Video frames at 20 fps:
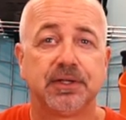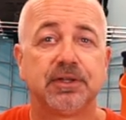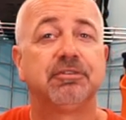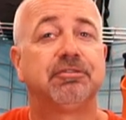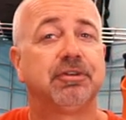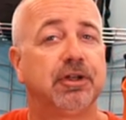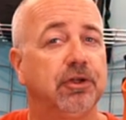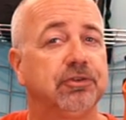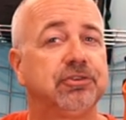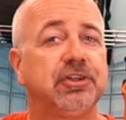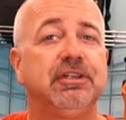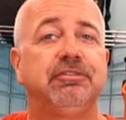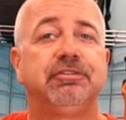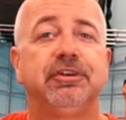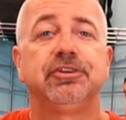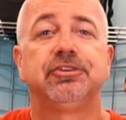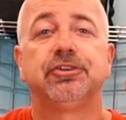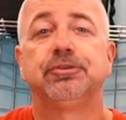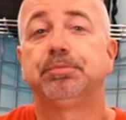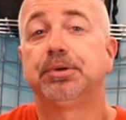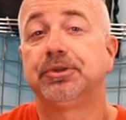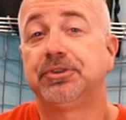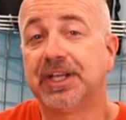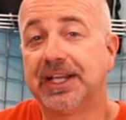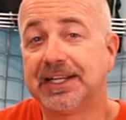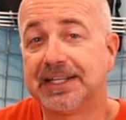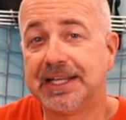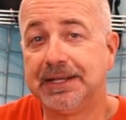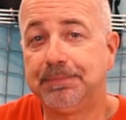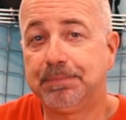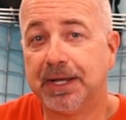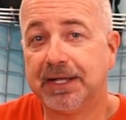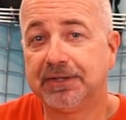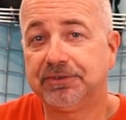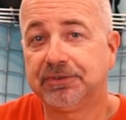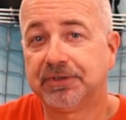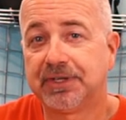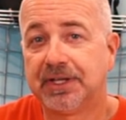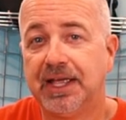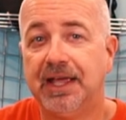The Velocity features Protect knee
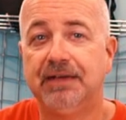pads,